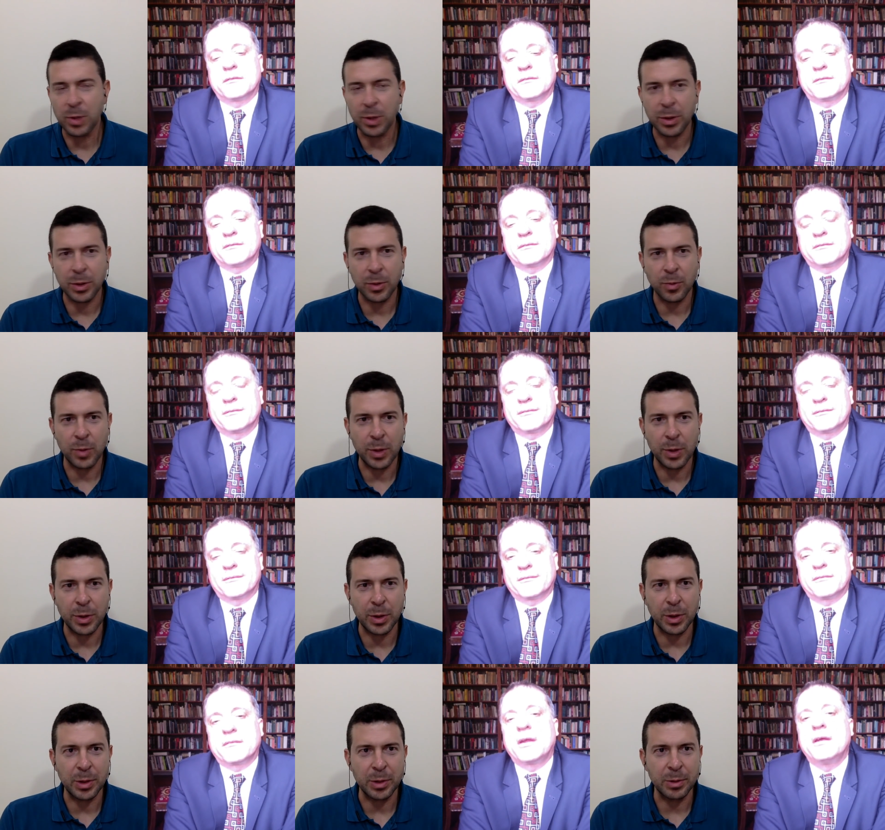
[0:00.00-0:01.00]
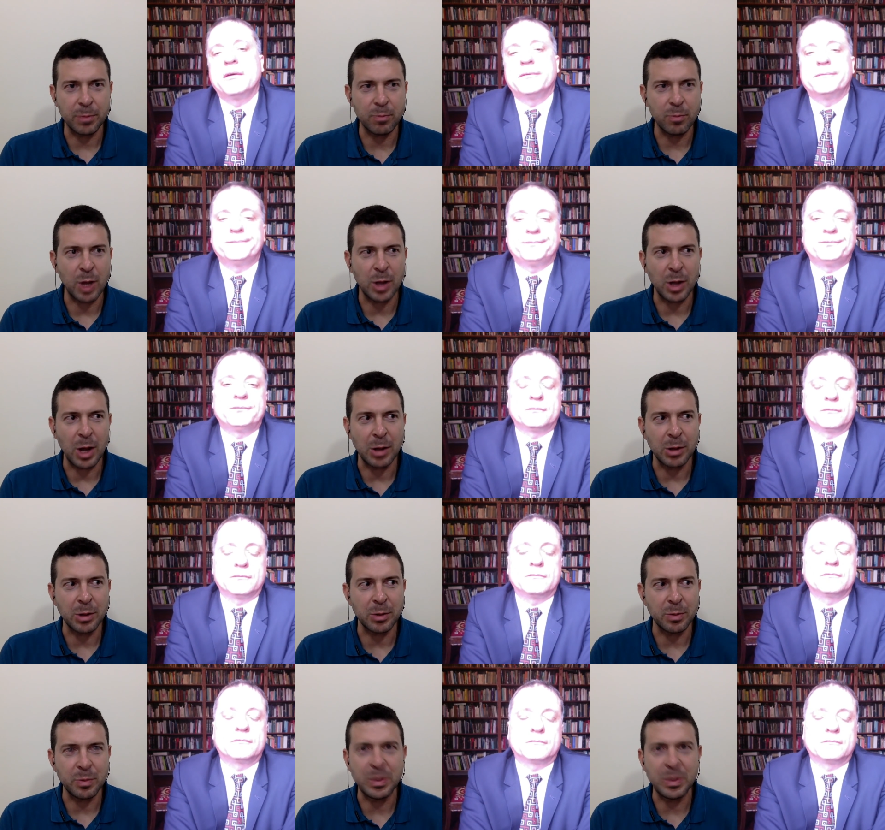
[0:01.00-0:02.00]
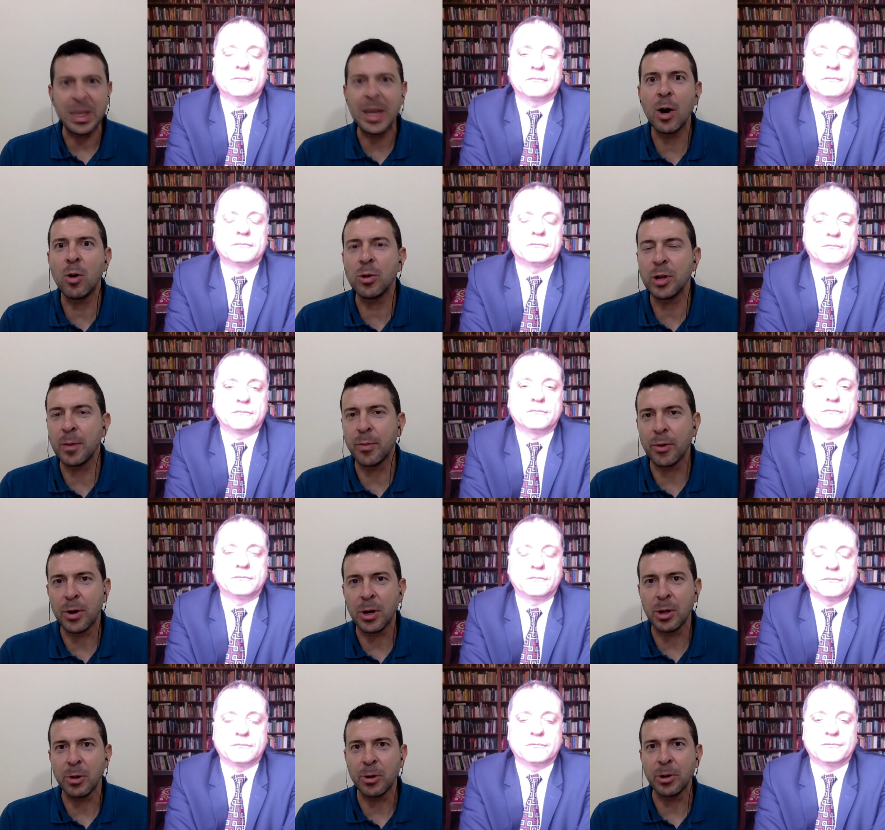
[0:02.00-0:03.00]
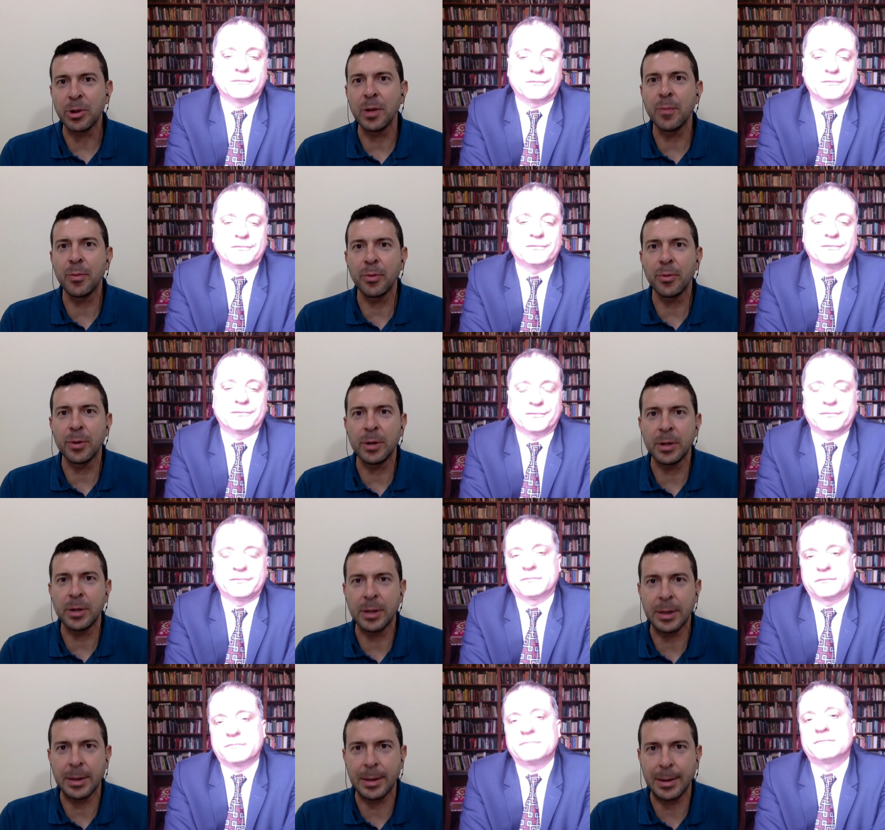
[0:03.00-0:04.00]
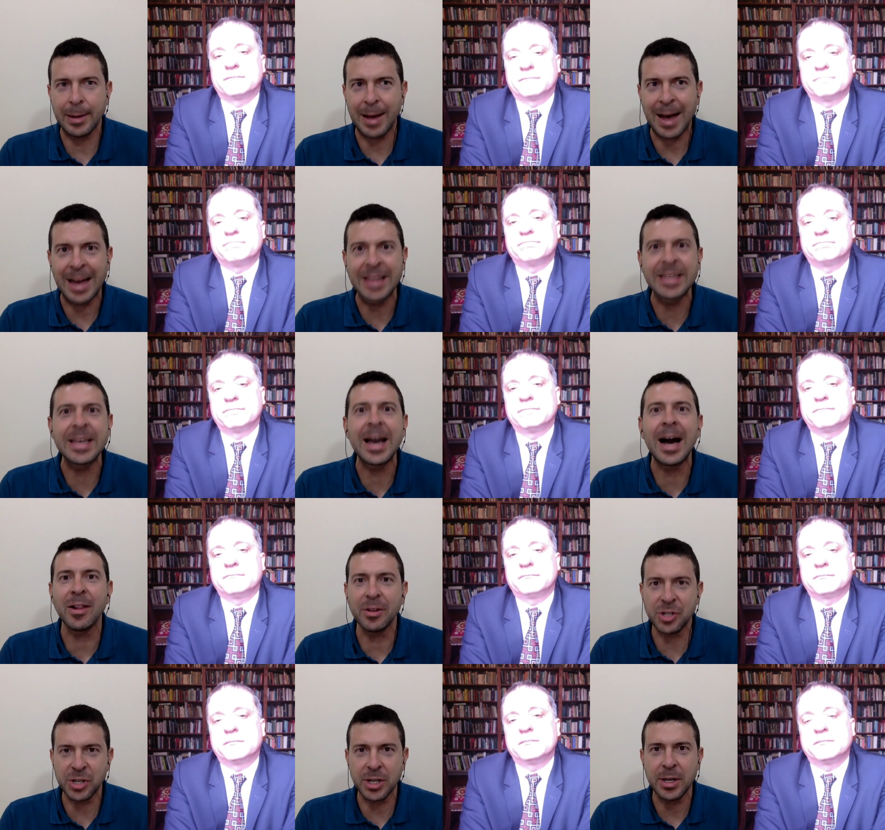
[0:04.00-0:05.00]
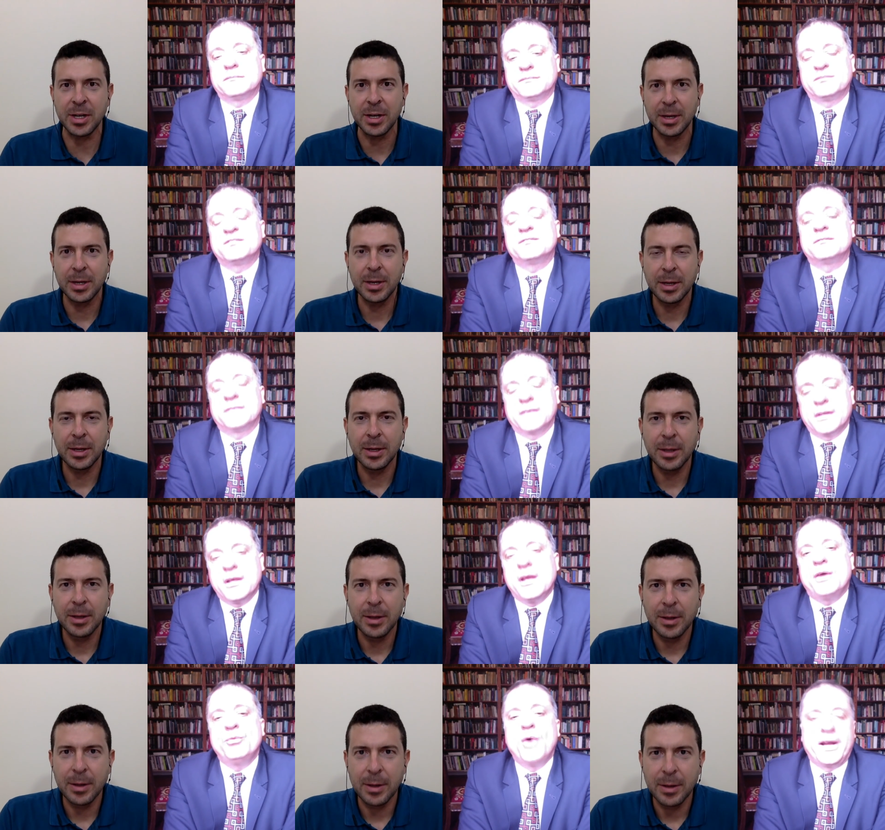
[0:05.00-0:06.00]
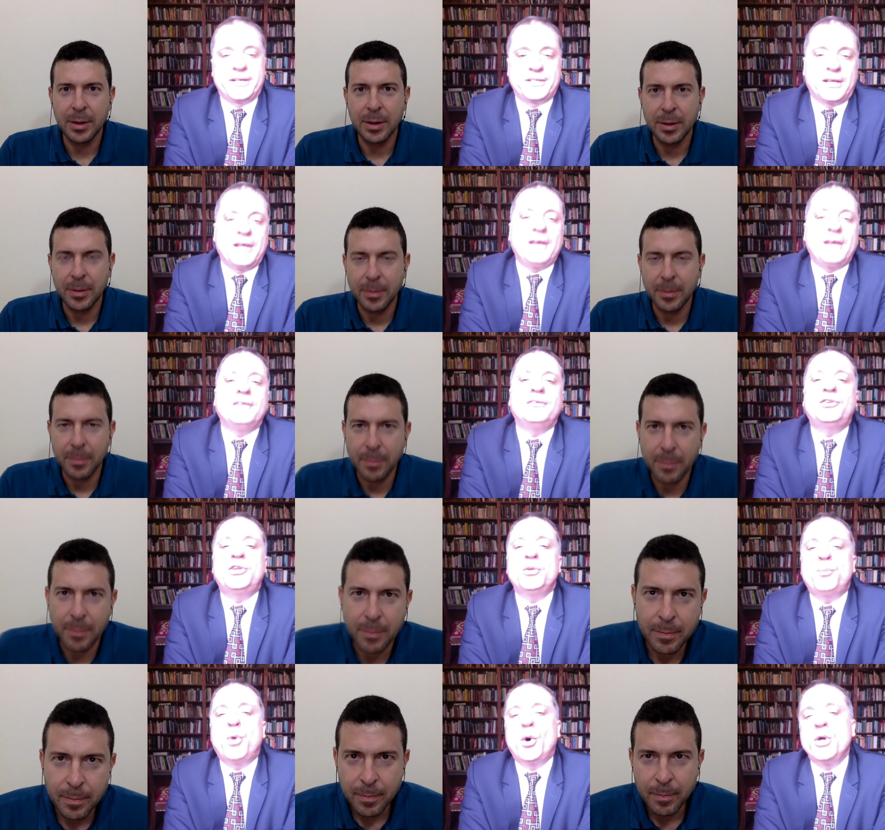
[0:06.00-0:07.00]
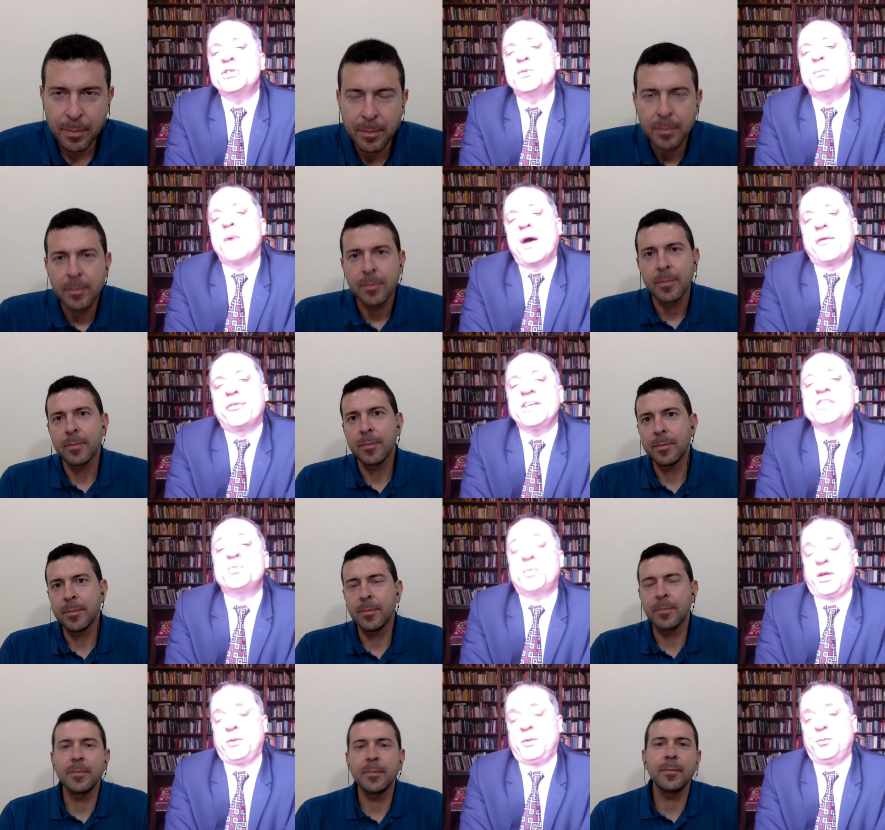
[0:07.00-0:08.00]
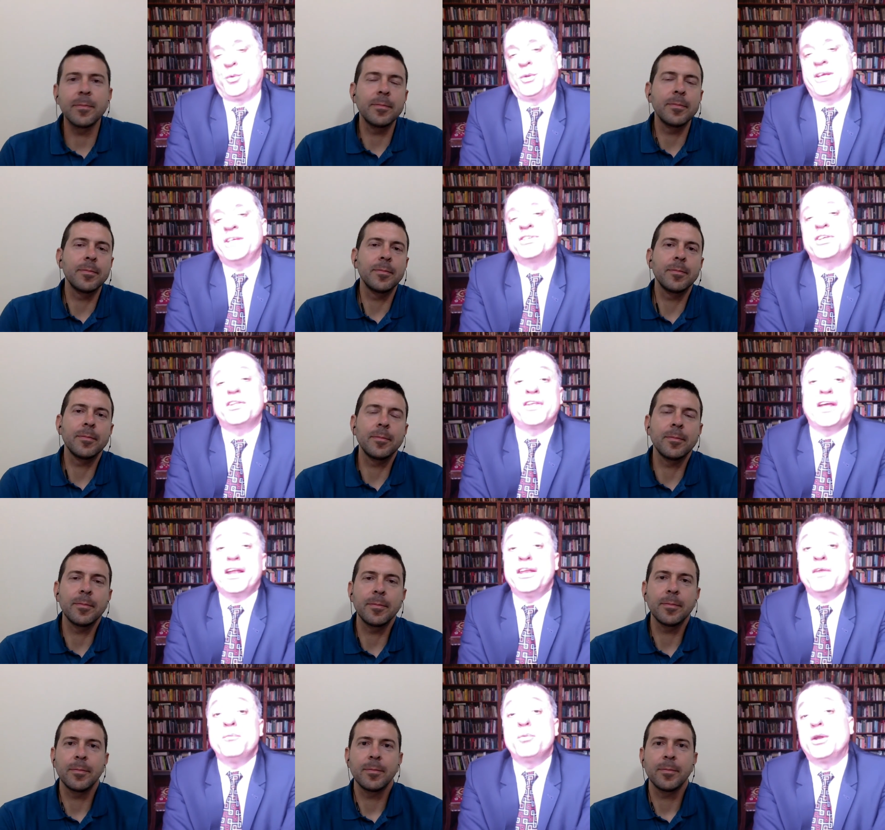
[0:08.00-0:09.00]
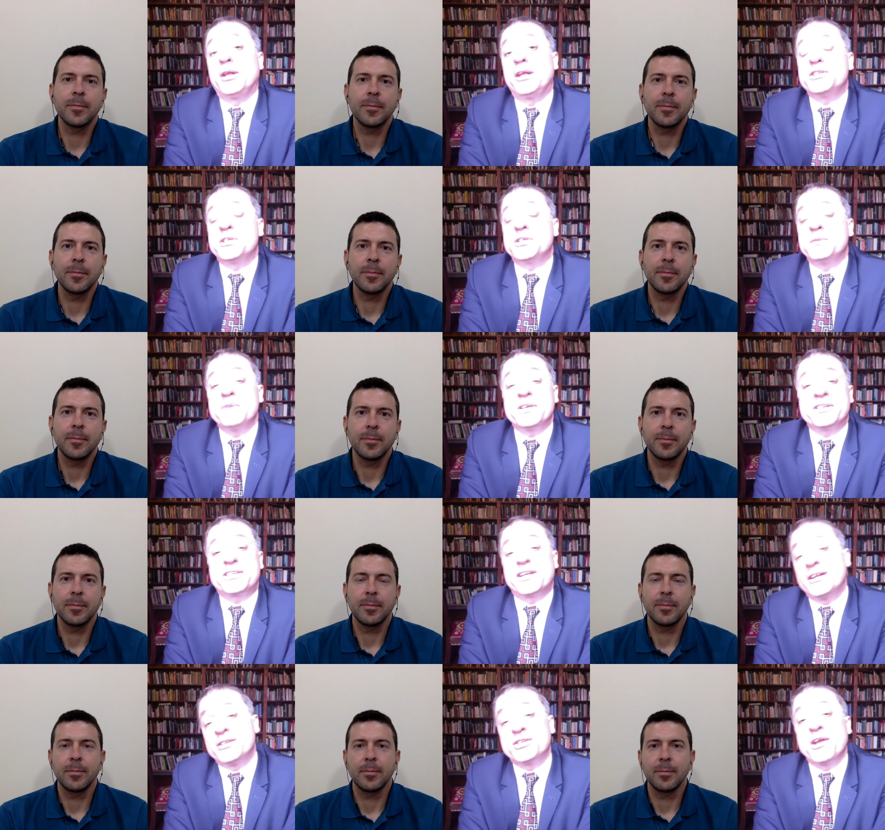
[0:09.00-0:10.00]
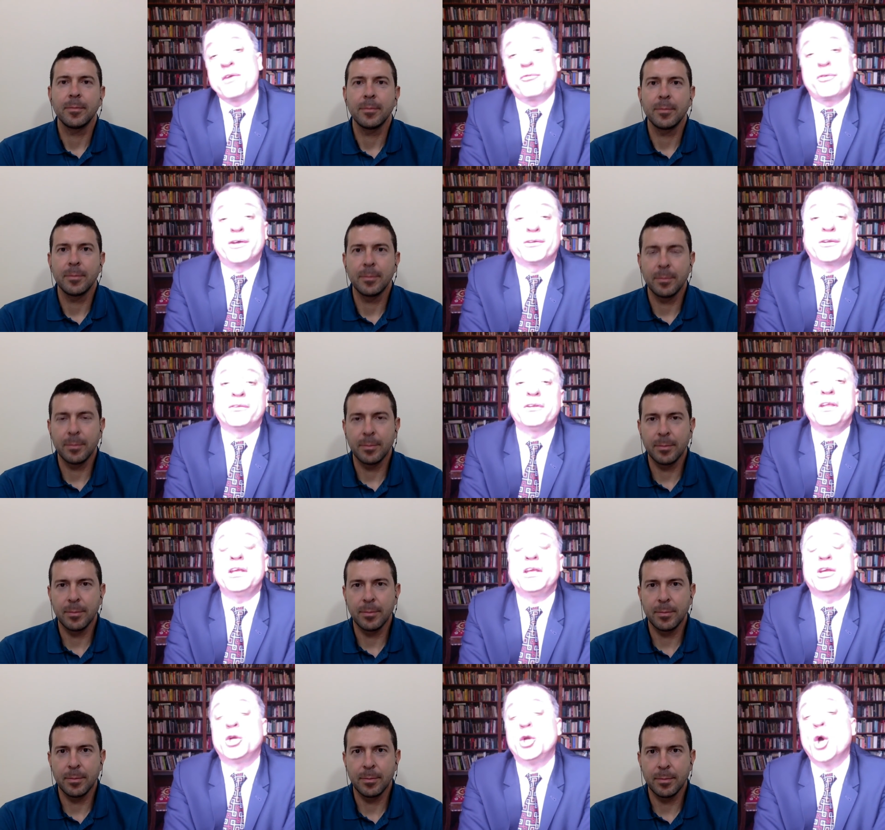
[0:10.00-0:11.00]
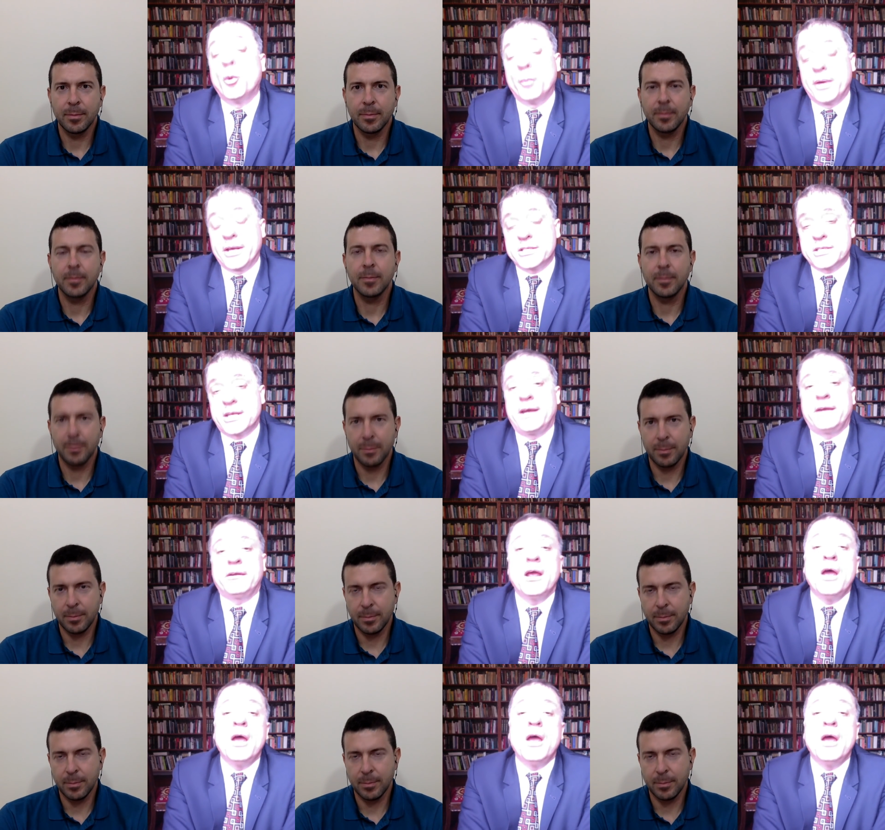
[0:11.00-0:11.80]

Speaker 1: with a neoliberal or a liberal ideology.
Speaker 2: Right. The point about these people is that their liberalism extends no further than economics. And